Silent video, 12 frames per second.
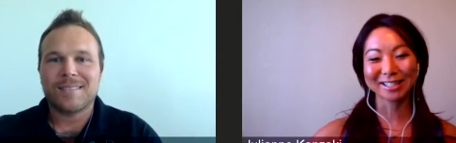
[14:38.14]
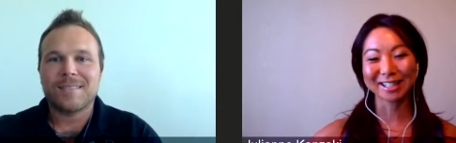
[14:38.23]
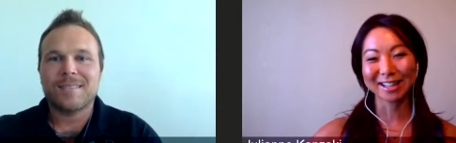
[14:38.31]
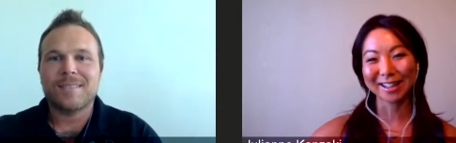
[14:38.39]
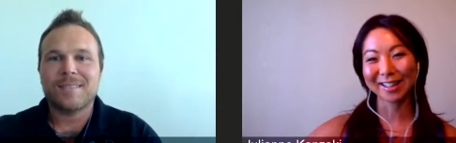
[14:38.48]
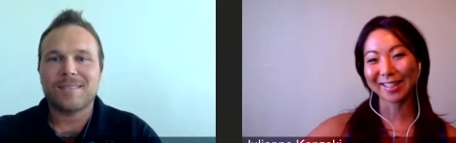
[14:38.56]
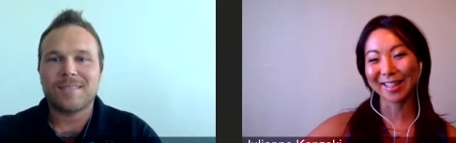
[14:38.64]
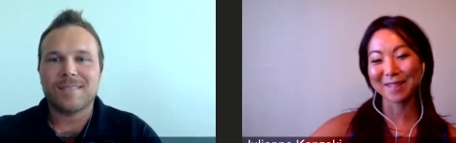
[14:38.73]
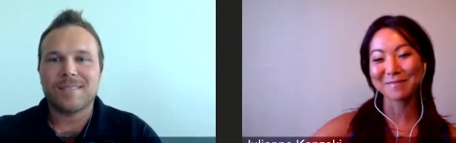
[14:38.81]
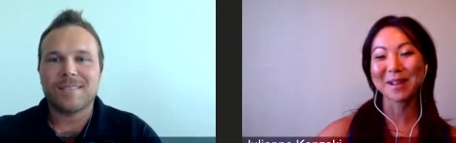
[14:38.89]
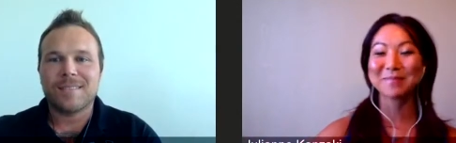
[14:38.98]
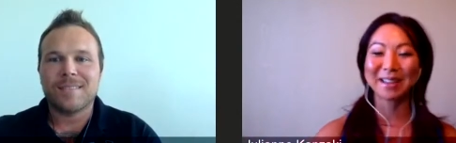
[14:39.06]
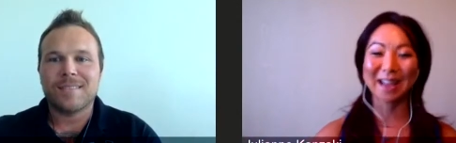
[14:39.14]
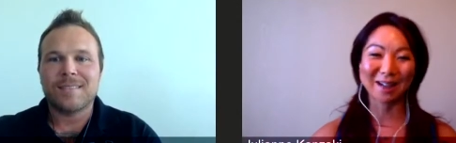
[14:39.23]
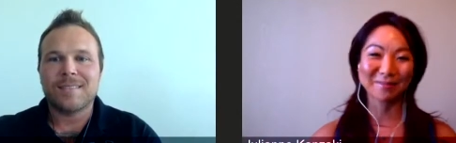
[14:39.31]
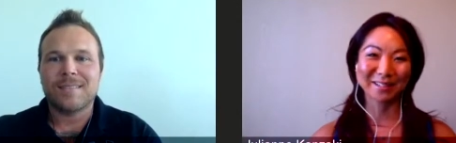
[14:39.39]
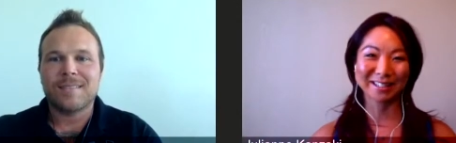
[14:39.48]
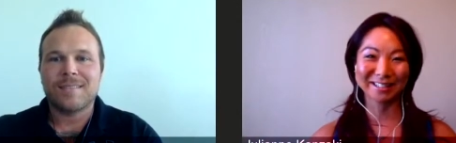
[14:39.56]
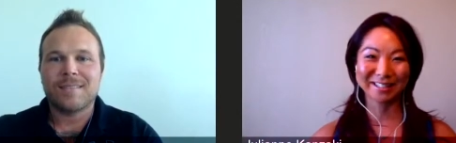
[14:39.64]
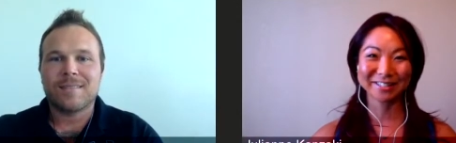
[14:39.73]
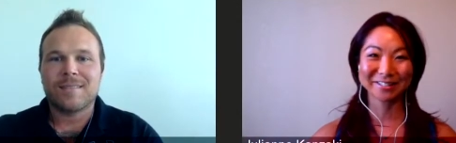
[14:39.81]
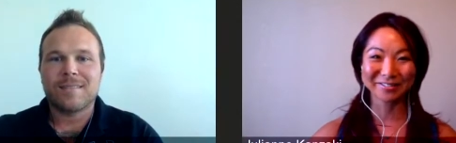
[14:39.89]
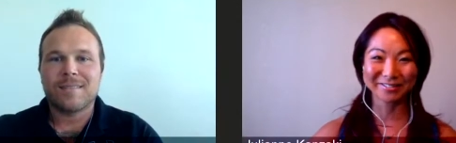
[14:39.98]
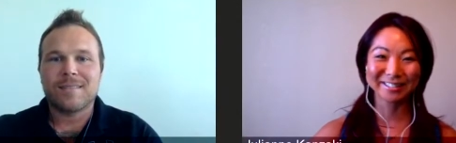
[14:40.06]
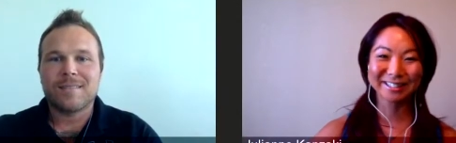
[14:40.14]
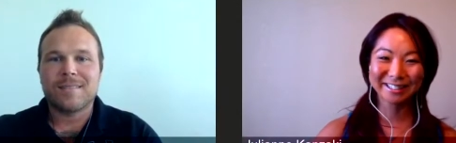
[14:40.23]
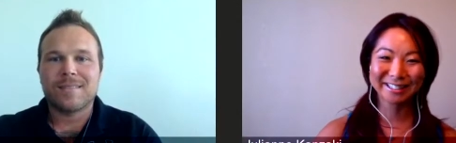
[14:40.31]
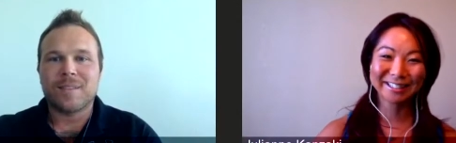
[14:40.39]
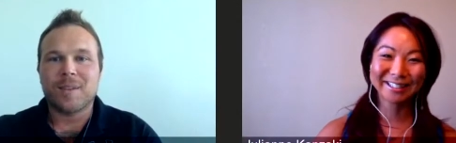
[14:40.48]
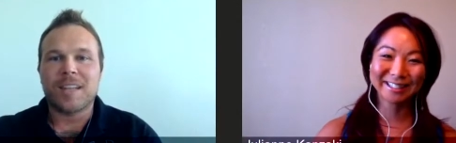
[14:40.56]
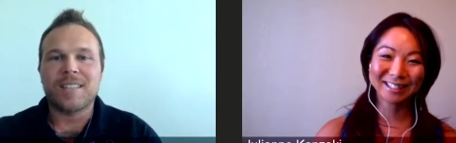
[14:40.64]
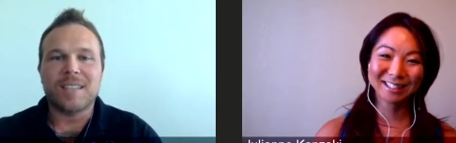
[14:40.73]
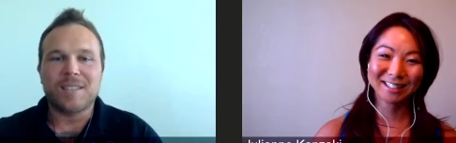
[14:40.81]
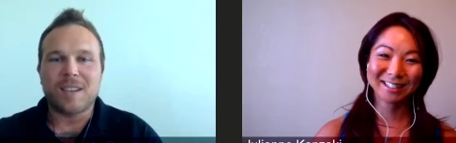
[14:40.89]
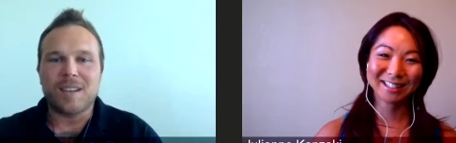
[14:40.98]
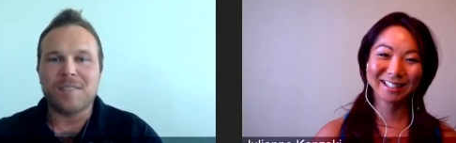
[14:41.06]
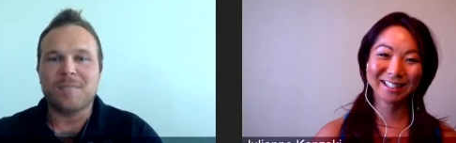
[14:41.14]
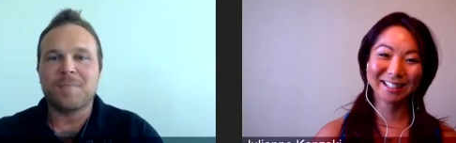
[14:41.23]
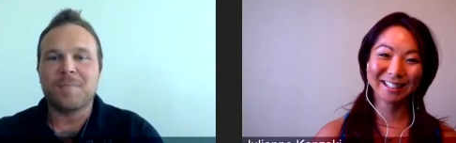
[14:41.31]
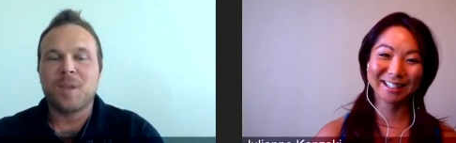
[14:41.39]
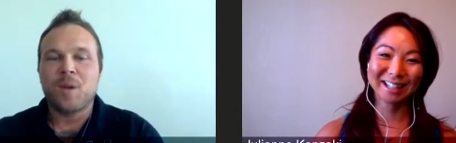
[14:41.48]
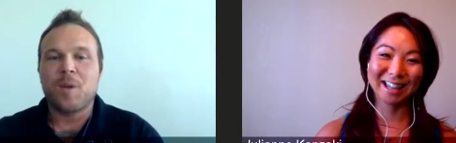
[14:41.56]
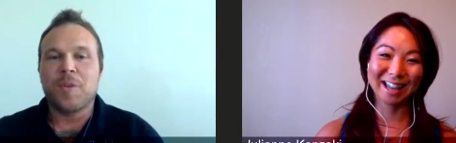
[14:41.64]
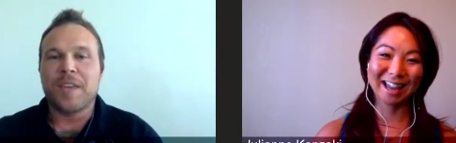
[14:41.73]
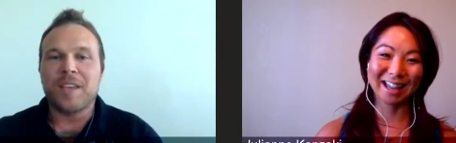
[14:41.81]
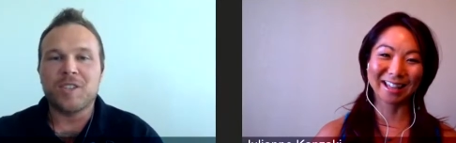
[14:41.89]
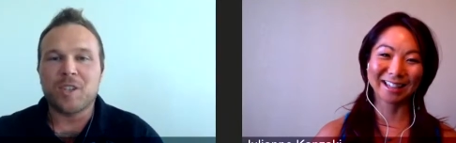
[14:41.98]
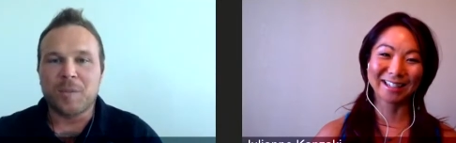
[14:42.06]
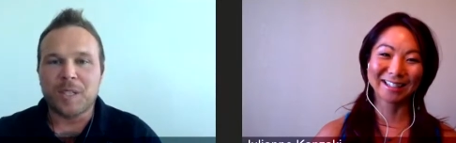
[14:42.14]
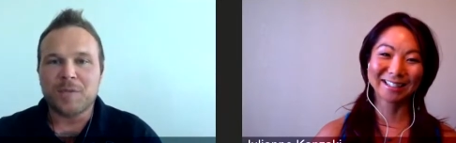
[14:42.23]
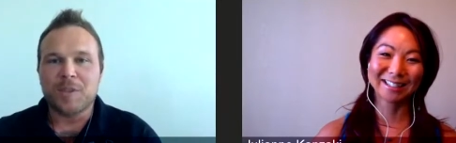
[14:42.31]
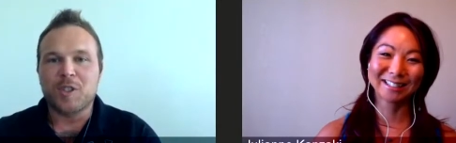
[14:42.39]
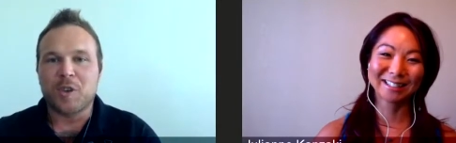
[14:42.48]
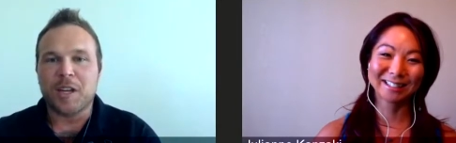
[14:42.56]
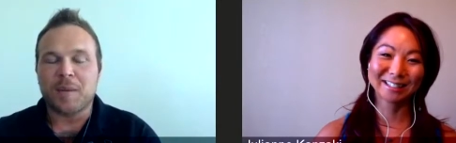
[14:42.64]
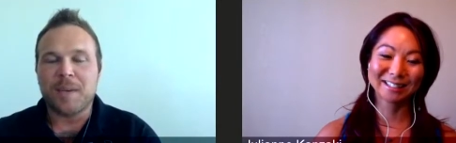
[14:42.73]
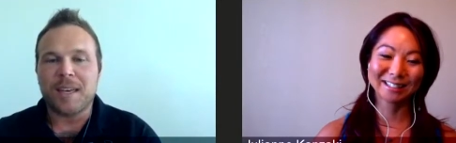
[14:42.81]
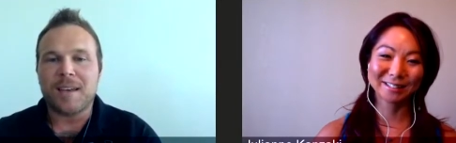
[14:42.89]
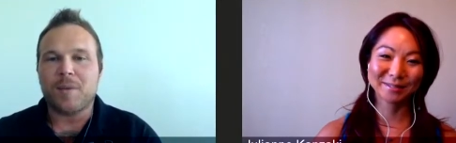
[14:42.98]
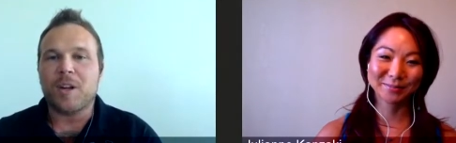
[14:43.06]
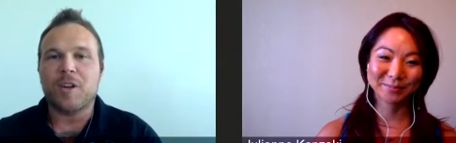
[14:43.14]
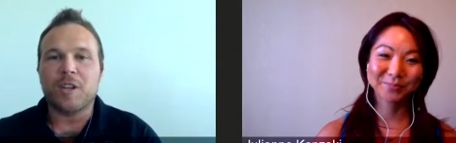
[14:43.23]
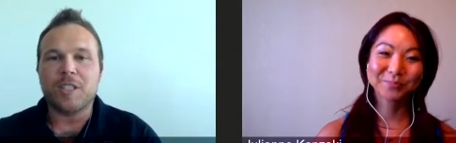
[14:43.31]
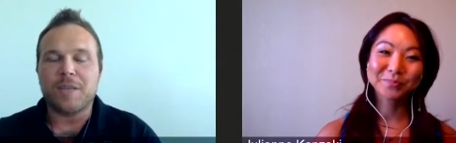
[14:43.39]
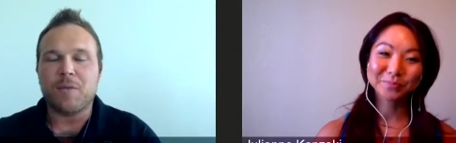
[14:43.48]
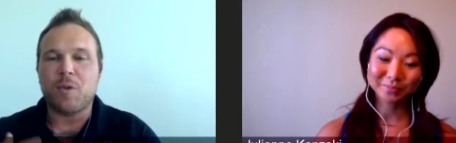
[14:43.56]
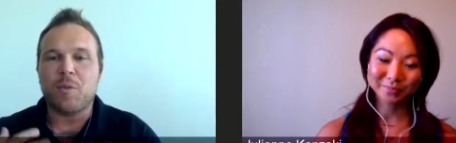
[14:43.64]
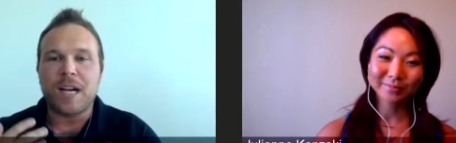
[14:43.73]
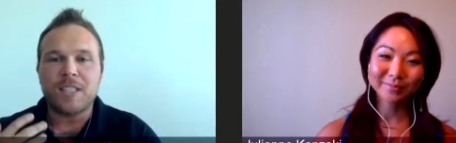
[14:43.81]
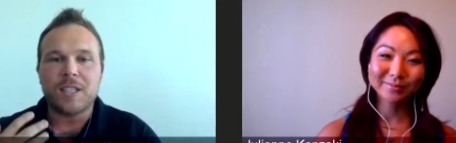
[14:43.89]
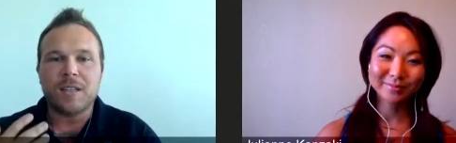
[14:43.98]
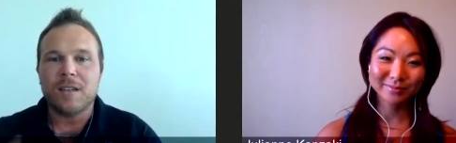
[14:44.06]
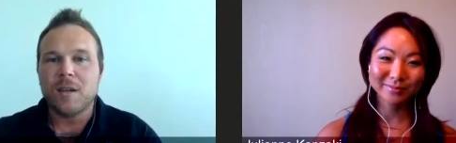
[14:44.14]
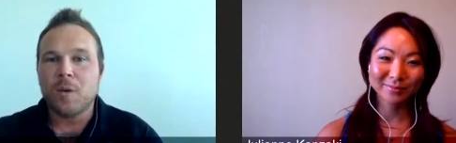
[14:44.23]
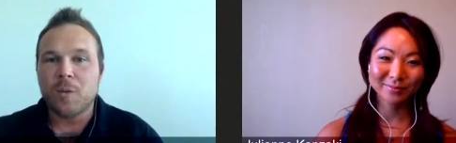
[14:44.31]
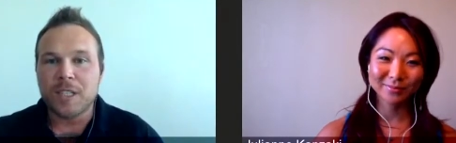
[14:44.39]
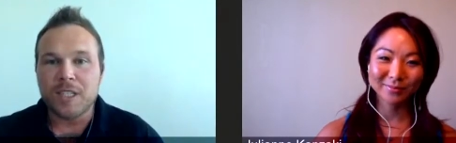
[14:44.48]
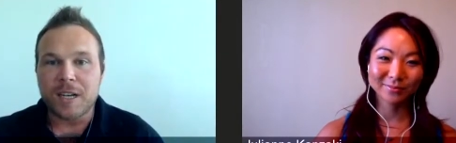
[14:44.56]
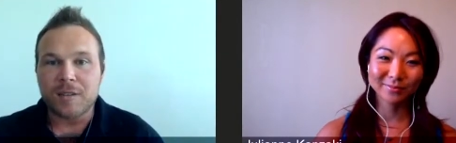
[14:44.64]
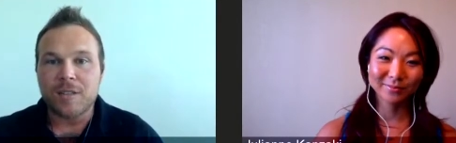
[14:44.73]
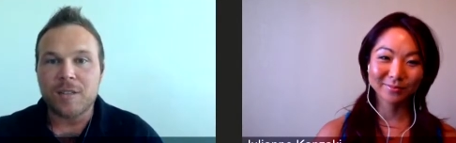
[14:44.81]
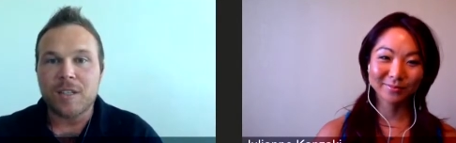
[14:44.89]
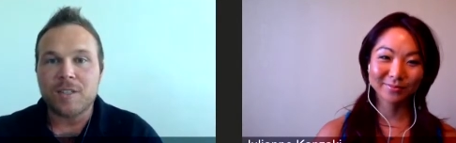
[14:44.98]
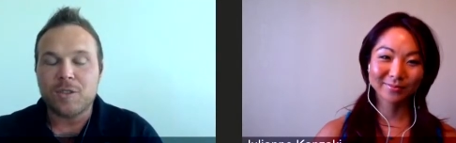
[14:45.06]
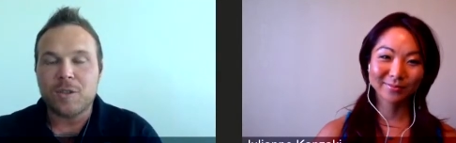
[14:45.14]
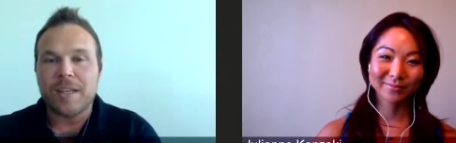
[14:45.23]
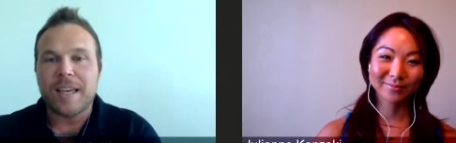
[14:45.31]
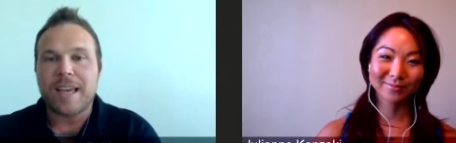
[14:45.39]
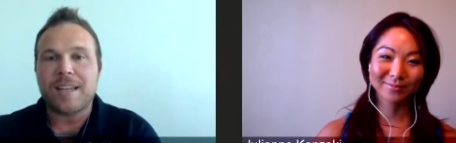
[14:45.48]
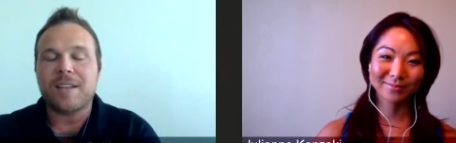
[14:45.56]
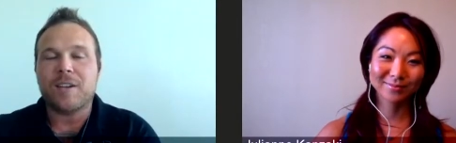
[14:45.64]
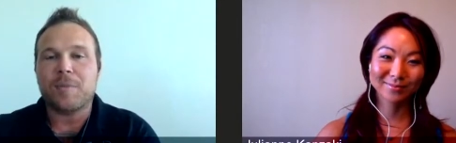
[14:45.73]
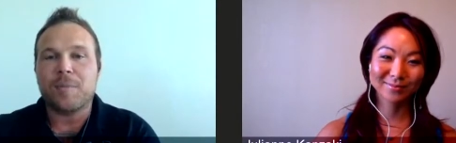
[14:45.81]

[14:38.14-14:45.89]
Speaker 1: uh, that might be happening soon.
Speaker 2: Well, that sounds awesome. Well, thank you so much for joining me. I want to encourage everyone watching reach out to Julianne, her